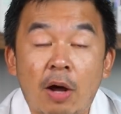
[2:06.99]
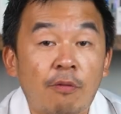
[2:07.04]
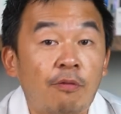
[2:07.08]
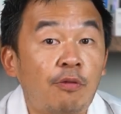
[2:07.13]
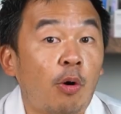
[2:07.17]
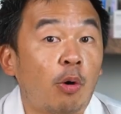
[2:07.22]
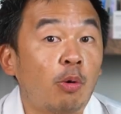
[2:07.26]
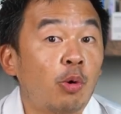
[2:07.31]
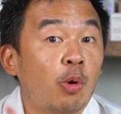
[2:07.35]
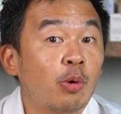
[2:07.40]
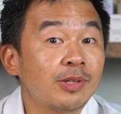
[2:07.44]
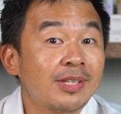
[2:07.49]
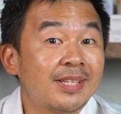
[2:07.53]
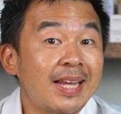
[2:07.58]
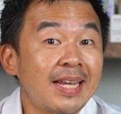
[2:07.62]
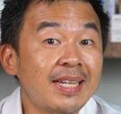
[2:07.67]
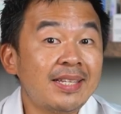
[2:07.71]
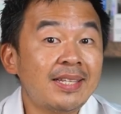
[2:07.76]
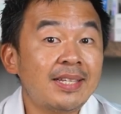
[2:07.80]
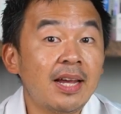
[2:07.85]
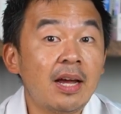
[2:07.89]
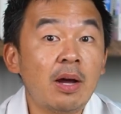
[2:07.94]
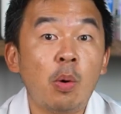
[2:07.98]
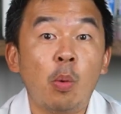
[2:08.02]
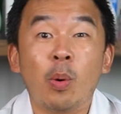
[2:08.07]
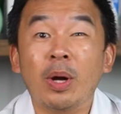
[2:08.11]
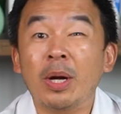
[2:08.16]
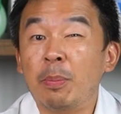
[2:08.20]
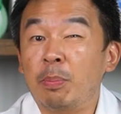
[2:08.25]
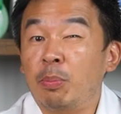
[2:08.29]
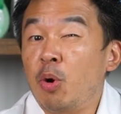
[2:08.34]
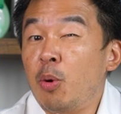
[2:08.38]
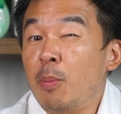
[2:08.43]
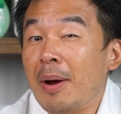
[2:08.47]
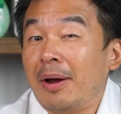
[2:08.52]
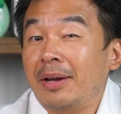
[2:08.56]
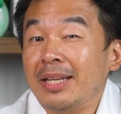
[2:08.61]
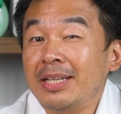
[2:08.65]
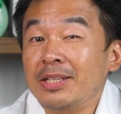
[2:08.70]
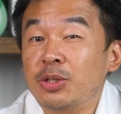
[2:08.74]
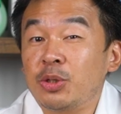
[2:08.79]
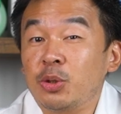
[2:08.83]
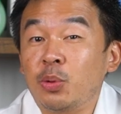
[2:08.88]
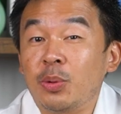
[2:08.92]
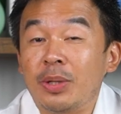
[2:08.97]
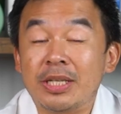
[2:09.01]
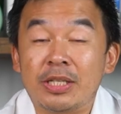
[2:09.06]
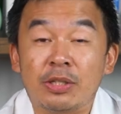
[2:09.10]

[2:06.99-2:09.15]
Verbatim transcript: Now, for rosacea, what the probiotics do